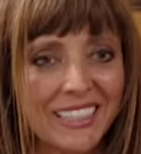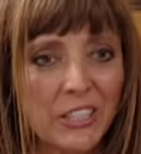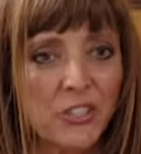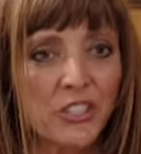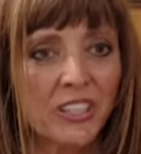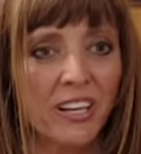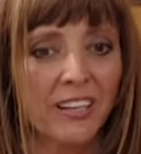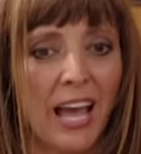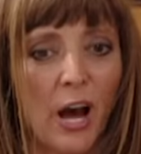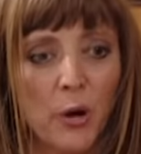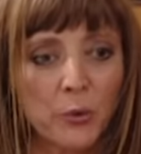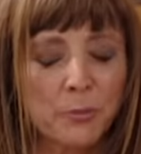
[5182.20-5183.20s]
kitchen on
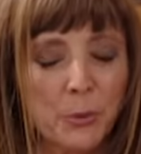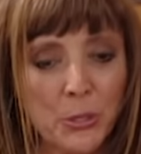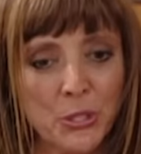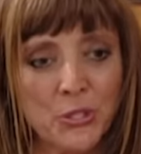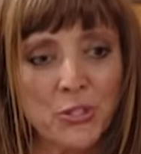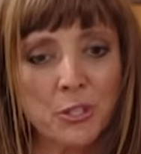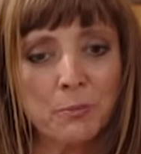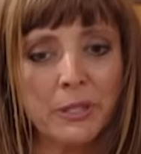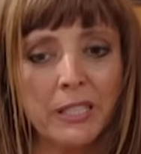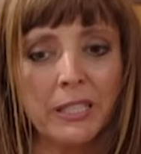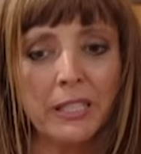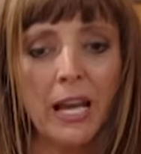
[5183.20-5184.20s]
how the portion should
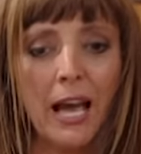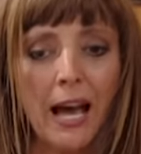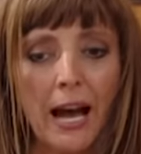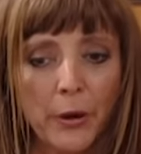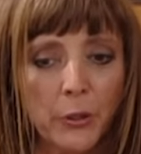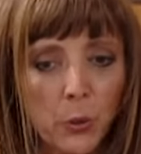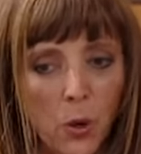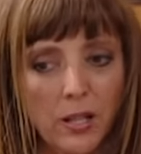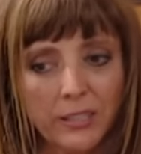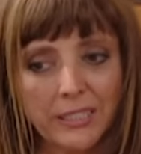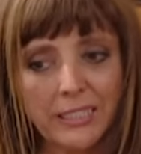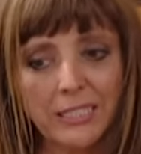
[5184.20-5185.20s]
be, how the
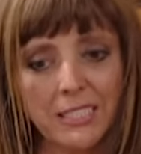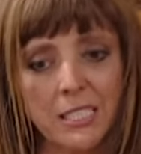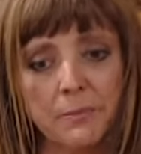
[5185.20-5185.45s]
quality needs